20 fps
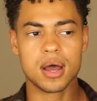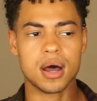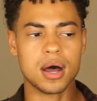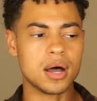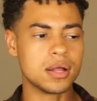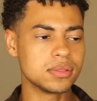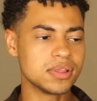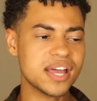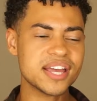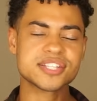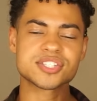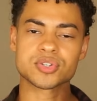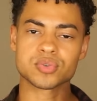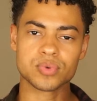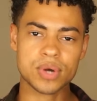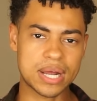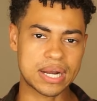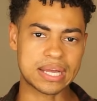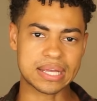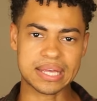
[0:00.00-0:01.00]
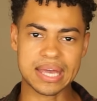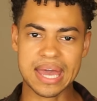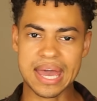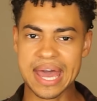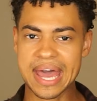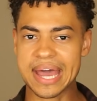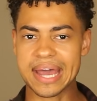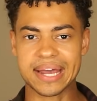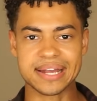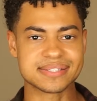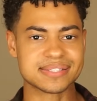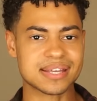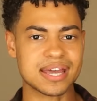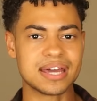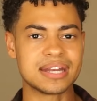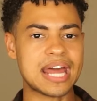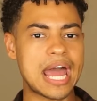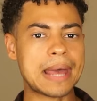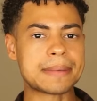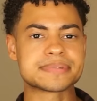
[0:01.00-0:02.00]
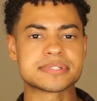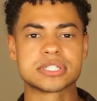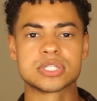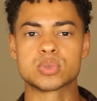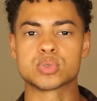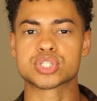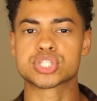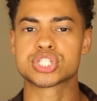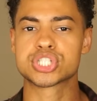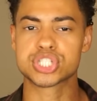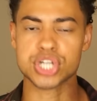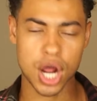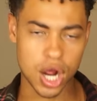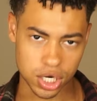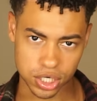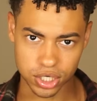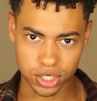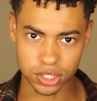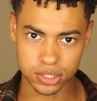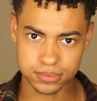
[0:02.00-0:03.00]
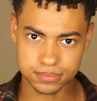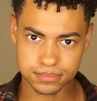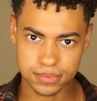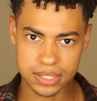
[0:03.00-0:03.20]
Unless Reddick has an absolute shocker,